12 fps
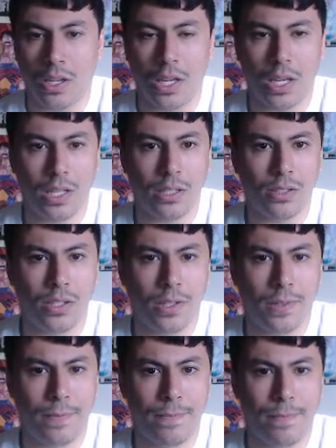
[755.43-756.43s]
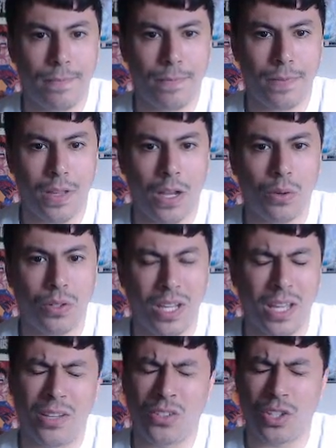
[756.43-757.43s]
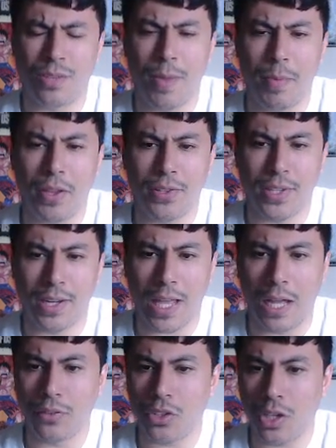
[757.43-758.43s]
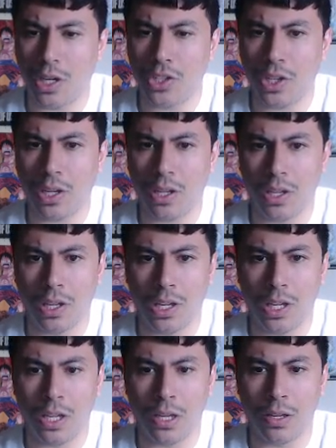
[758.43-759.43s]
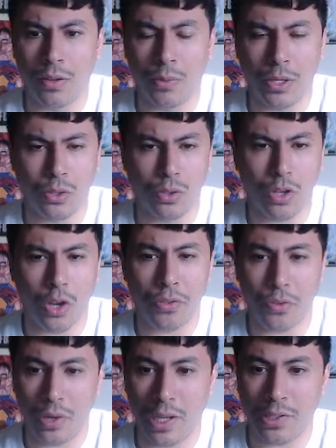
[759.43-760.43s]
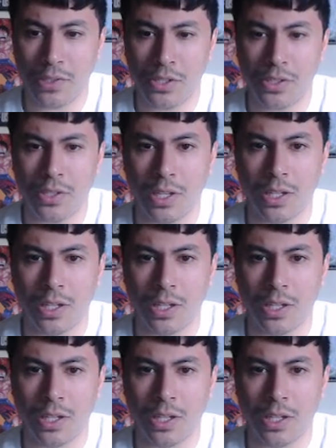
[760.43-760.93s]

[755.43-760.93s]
And I would, yeah, just maybe consider countercharging when you're going through your lists.